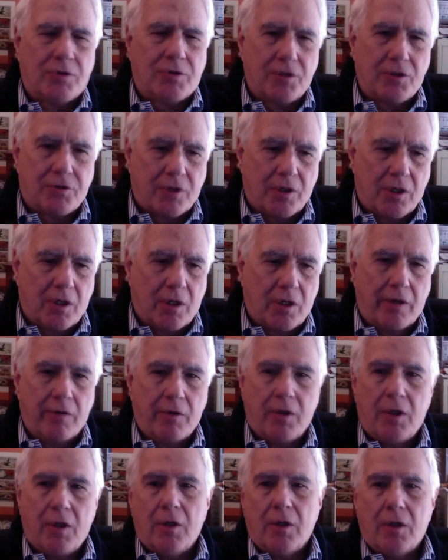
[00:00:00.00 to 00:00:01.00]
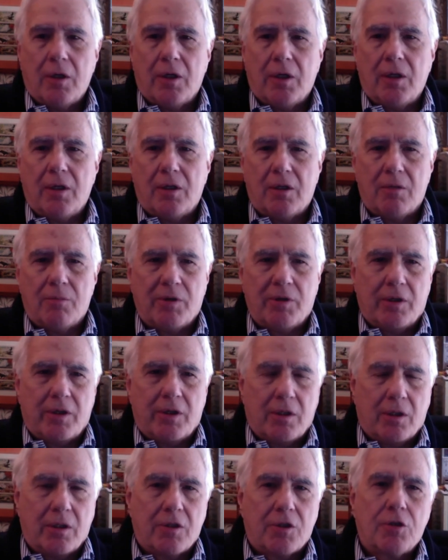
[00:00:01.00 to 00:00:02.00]
those days are gone okay
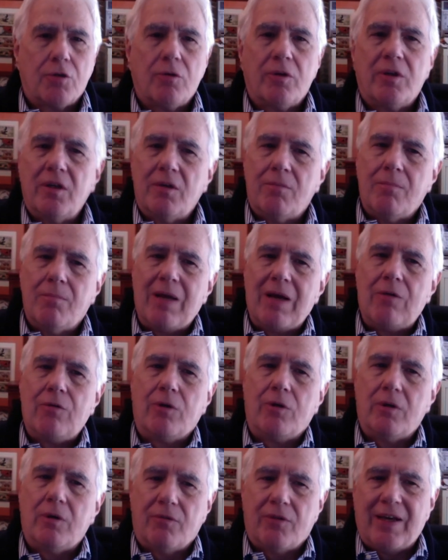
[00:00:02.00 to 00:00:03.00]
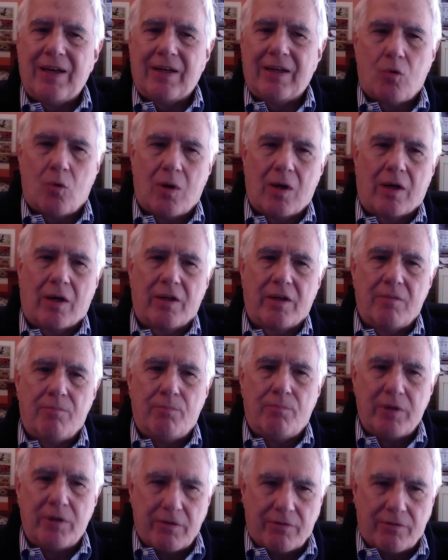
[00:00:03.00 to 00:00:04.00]
completely gone so the amount of that
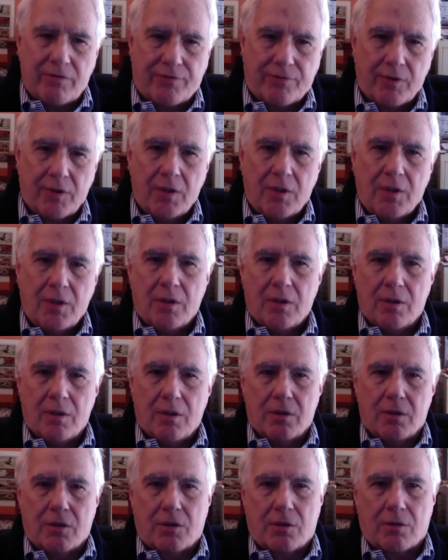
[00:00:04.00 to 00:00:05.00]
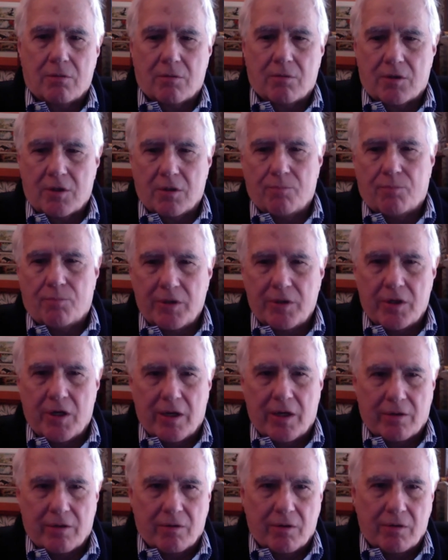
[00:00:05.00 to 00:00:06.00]
quality beef is
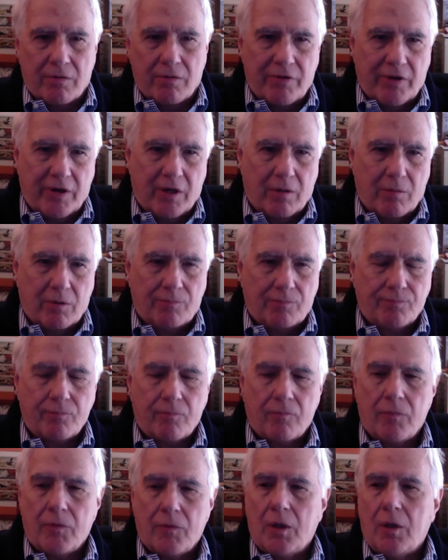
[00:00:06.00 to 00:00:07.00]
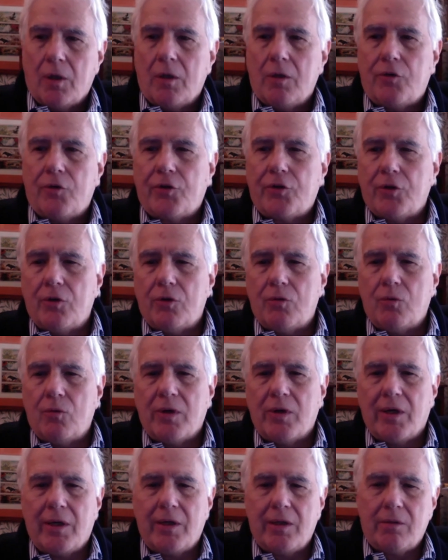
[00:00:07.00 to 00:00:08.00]
simply not available
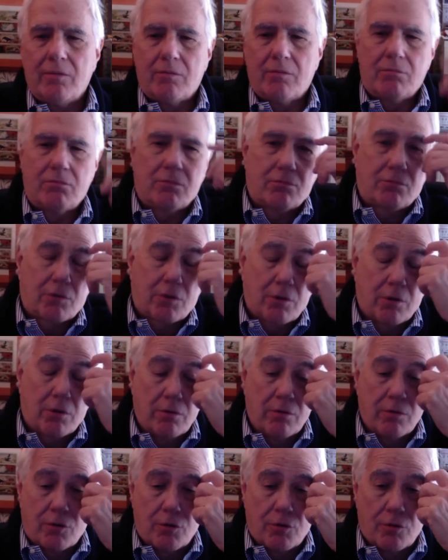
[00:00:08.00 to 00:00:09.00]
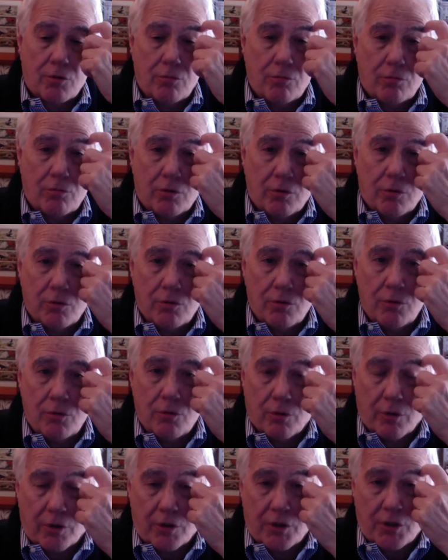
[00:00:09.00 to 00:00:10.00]
so when i turned to the
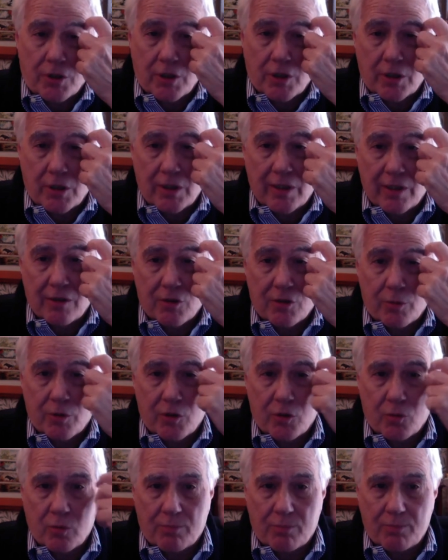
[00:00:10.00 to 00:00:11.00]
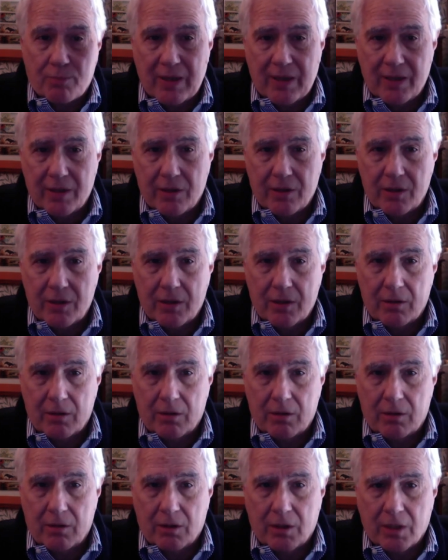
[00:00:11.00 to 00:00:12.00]
new york steakhouse which is what
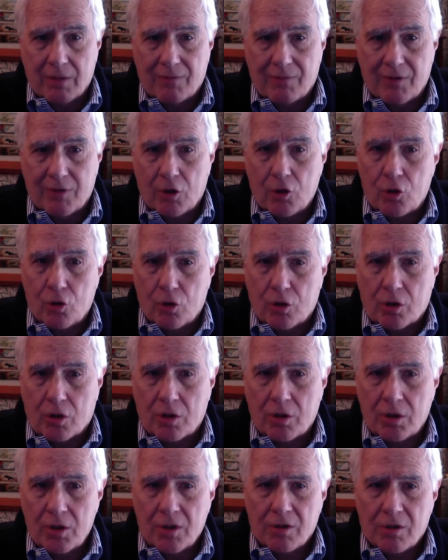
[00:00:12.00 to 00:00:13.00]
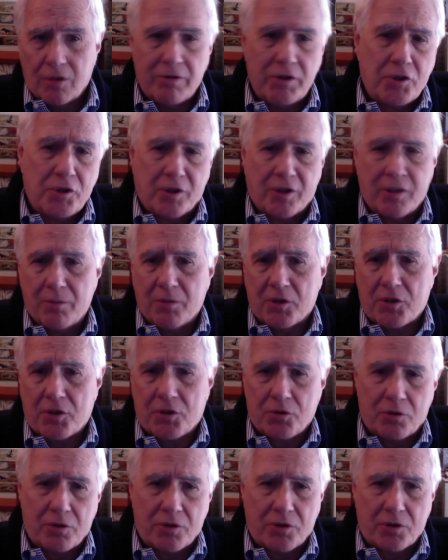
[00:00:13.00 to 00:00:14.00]
pioneered kind of the look originally
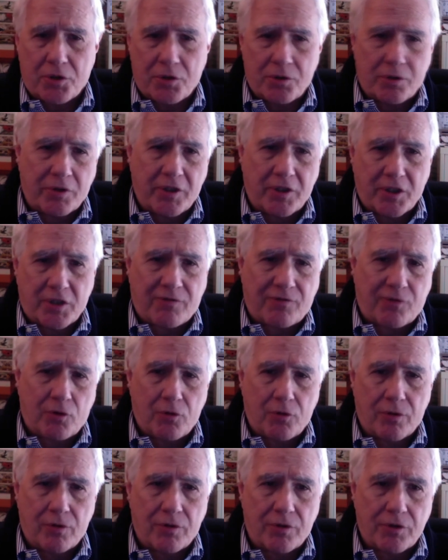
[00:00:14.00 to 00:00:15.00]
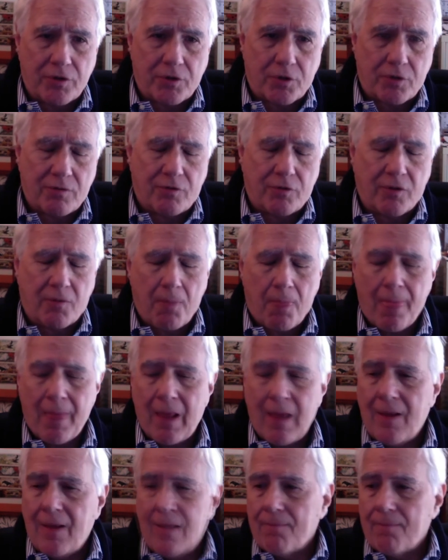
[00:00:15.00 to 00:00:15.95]
was store sawdust floors and so forth